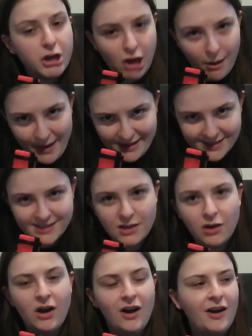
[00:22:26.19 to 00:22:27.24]
comments
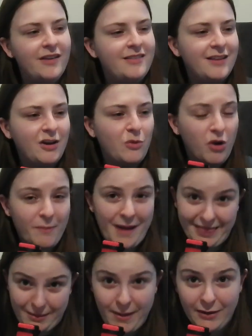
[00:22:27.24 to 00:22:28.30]
were
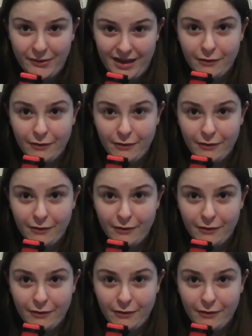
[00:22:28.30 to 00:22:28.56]
about the penalty,